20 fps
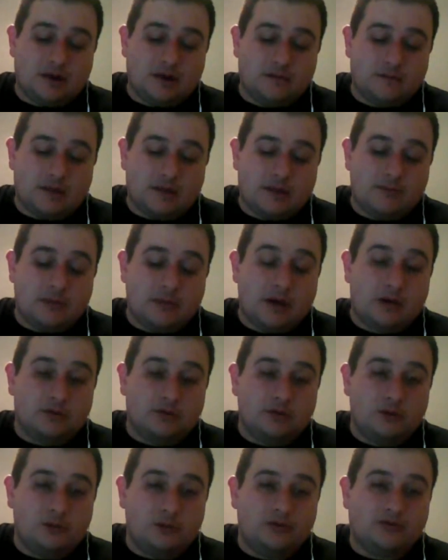My belt
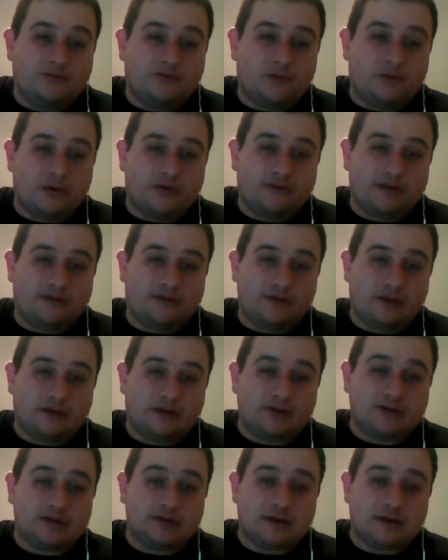loop was 47 inches.